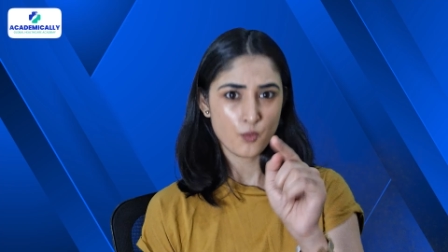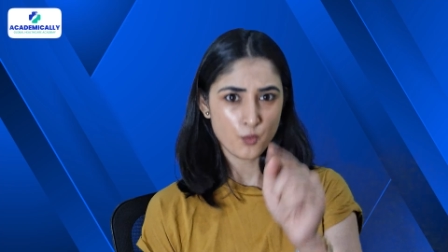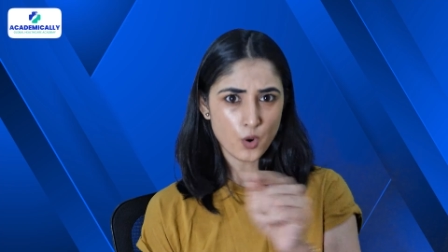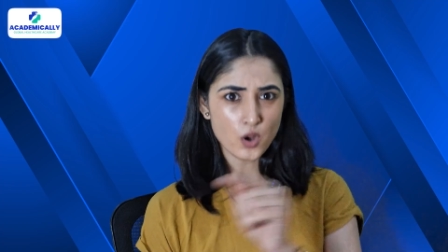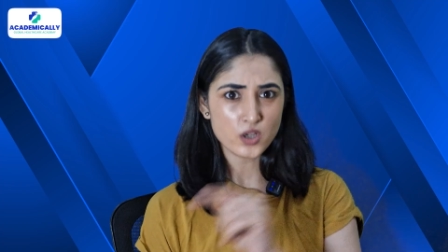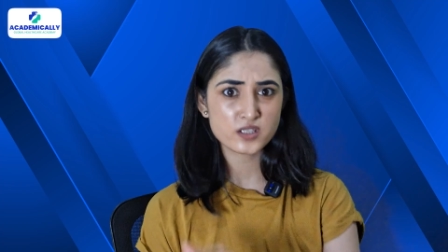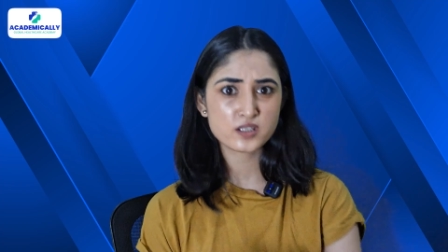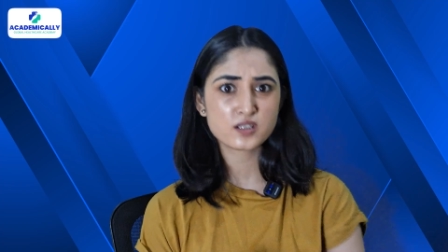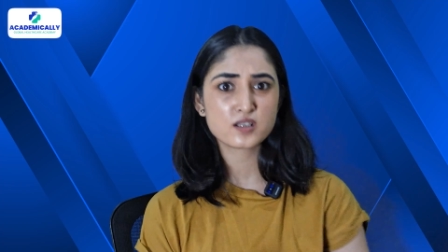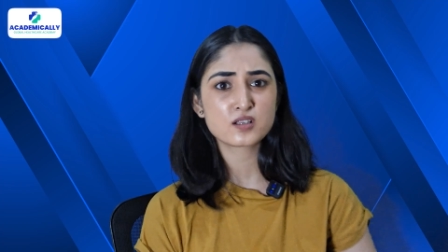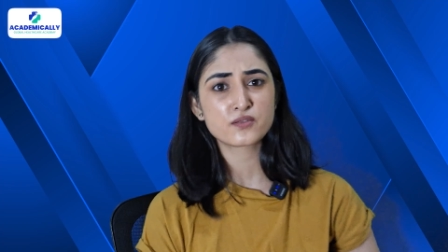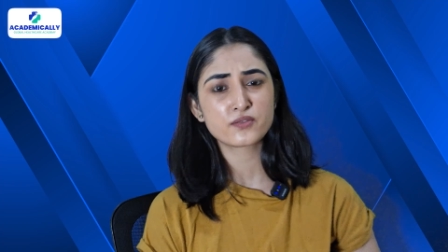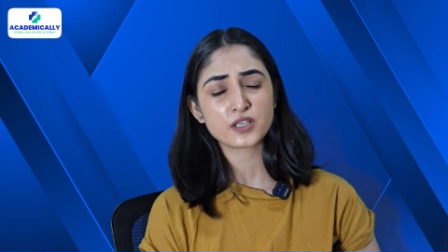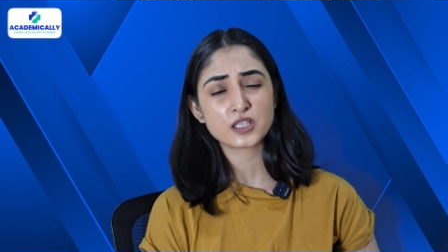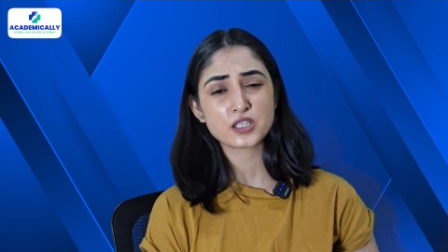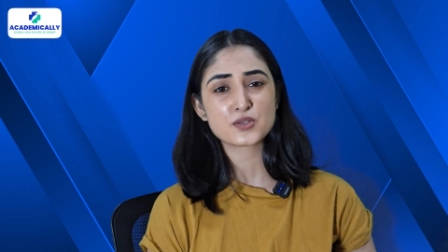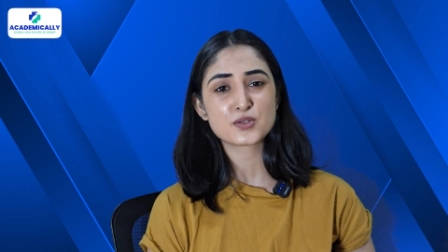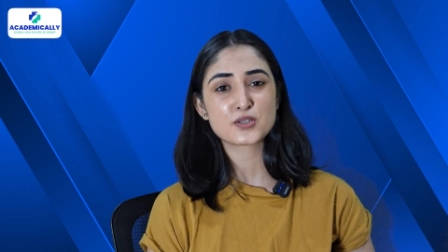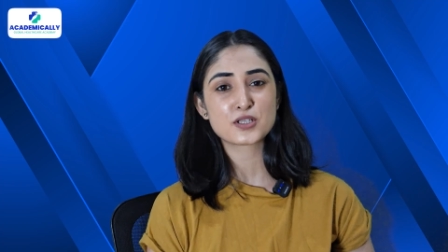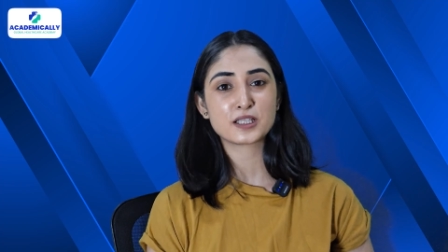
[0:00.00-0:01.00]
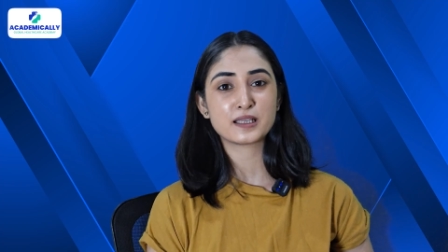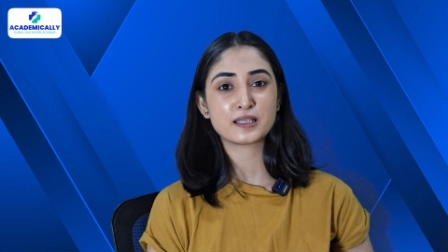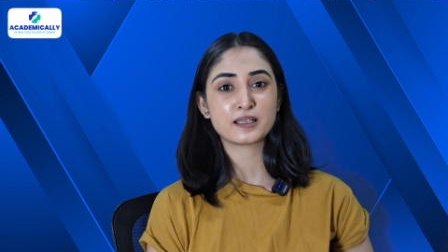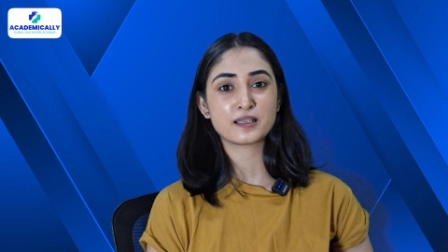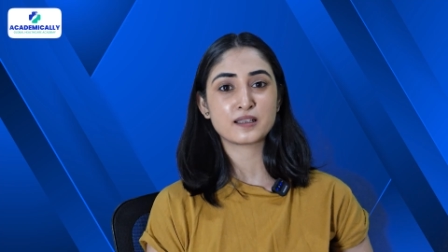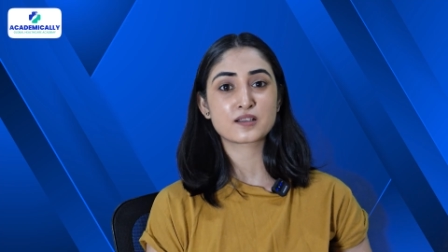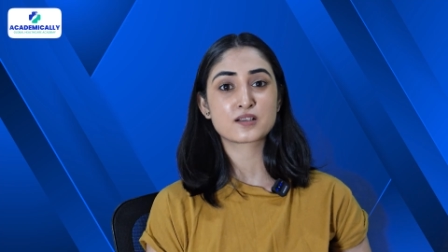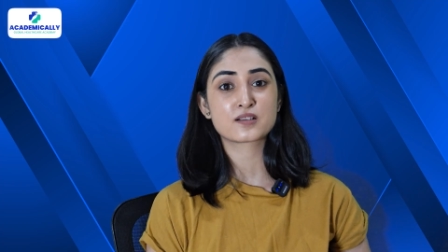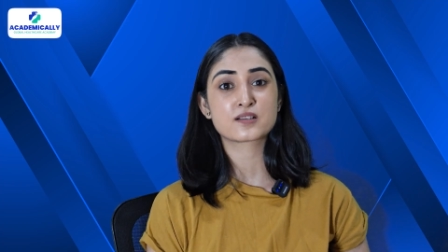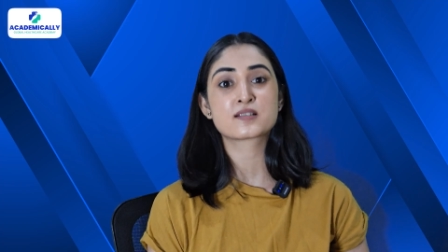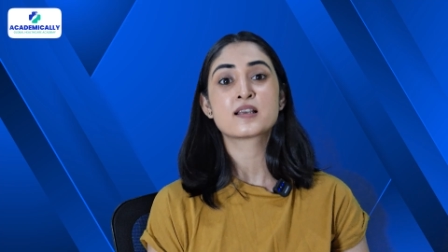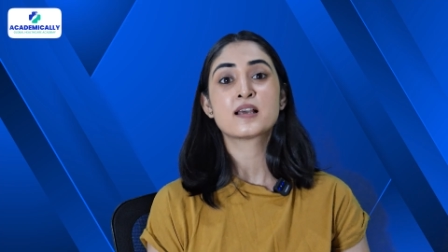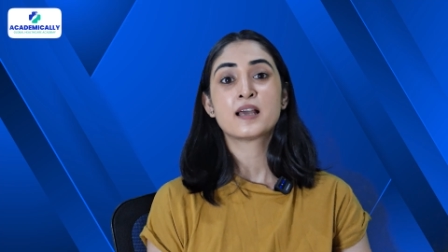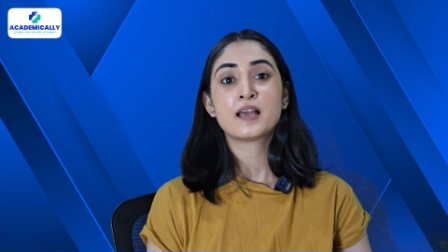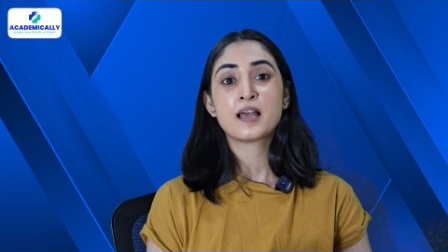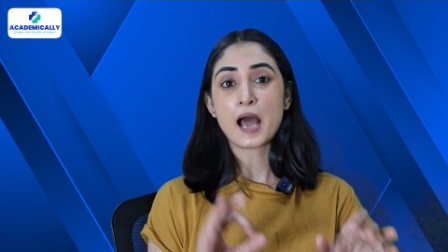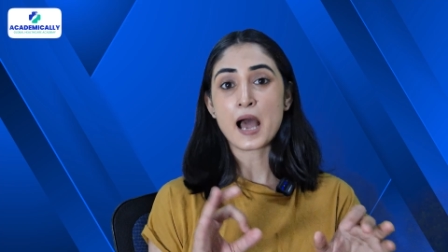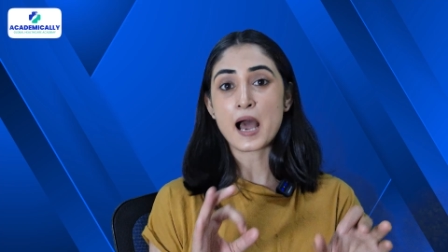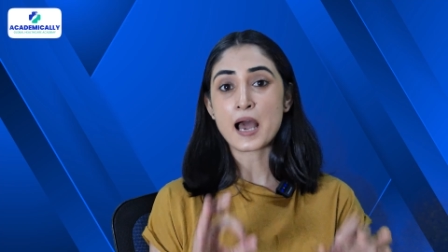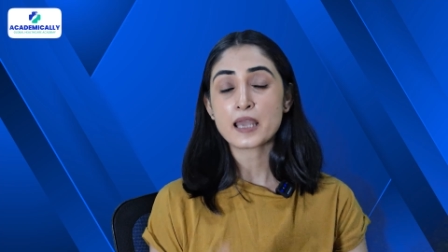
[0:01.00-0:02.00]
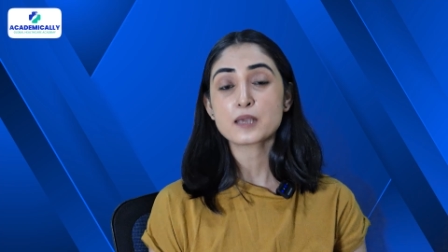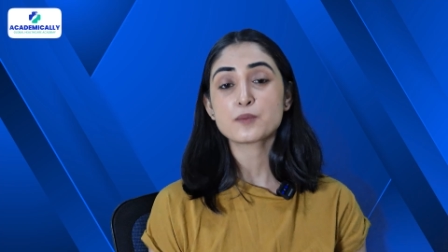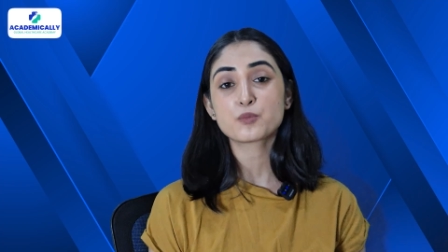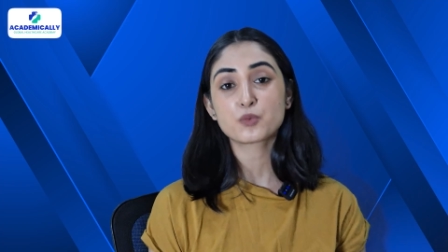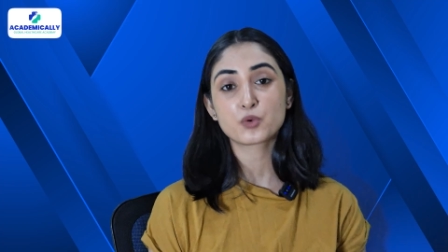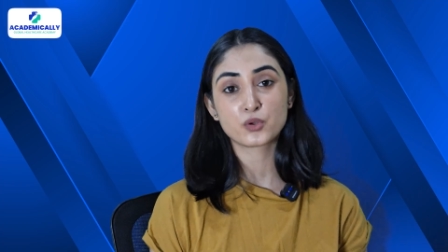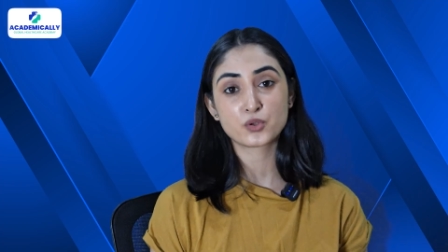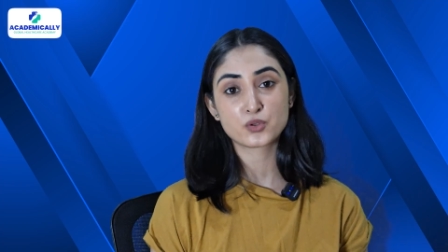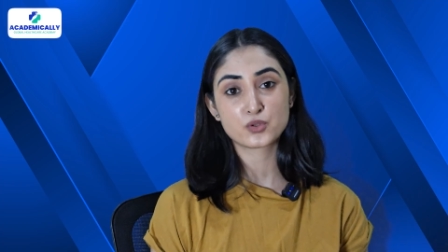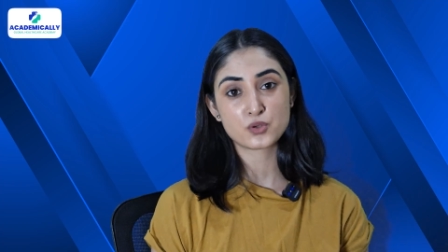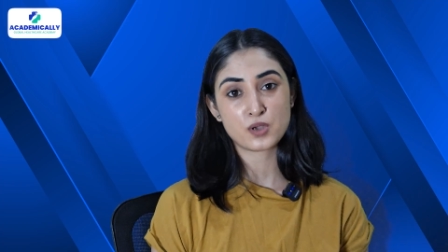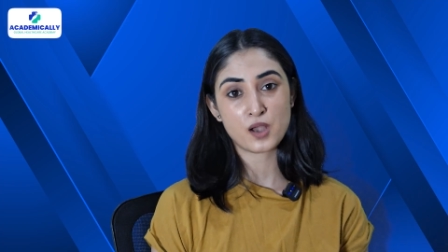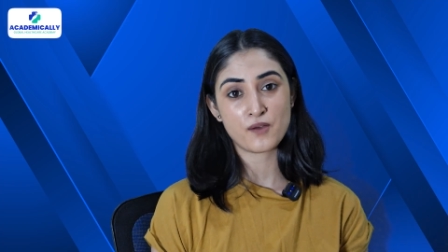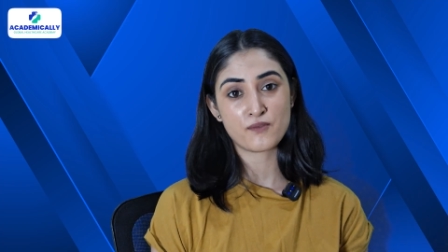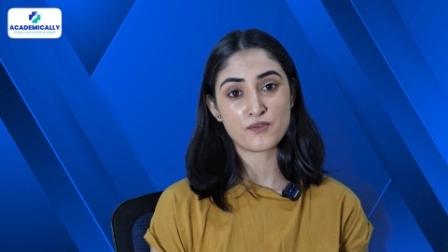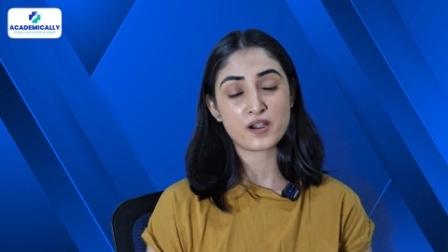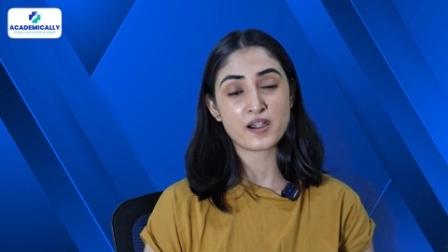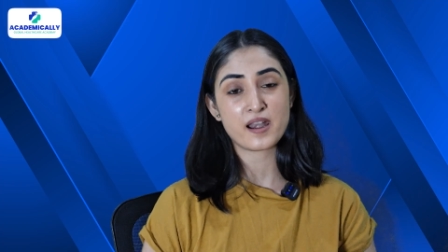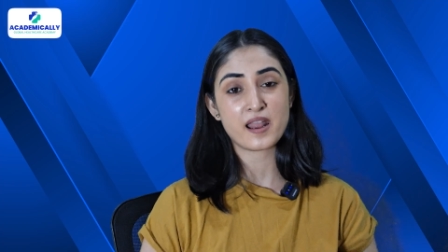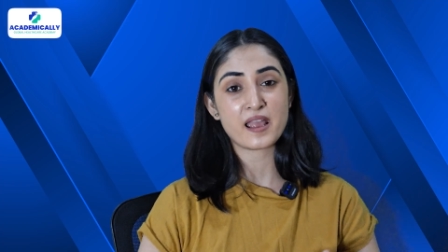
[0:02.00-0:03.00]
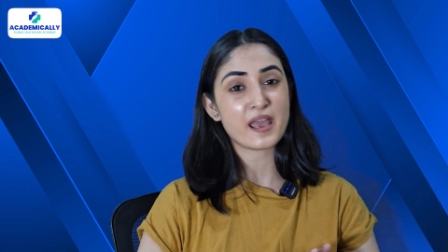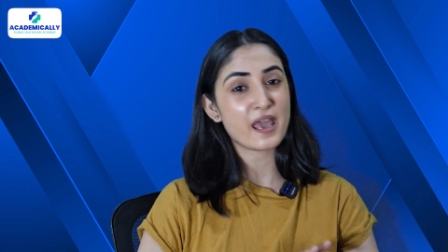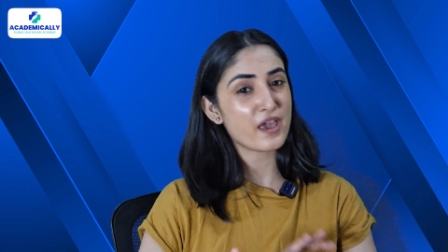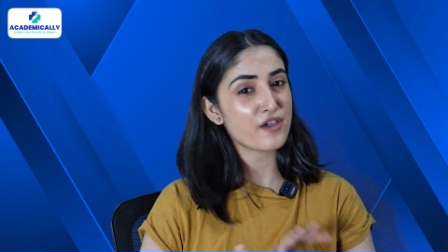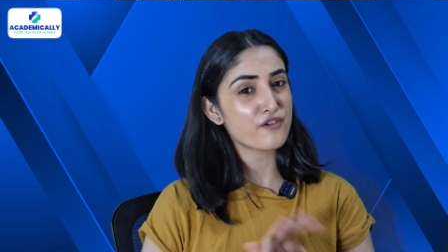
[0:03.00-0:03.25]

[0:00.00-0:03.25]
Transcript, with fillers: Watch this video till the end because I am going to cover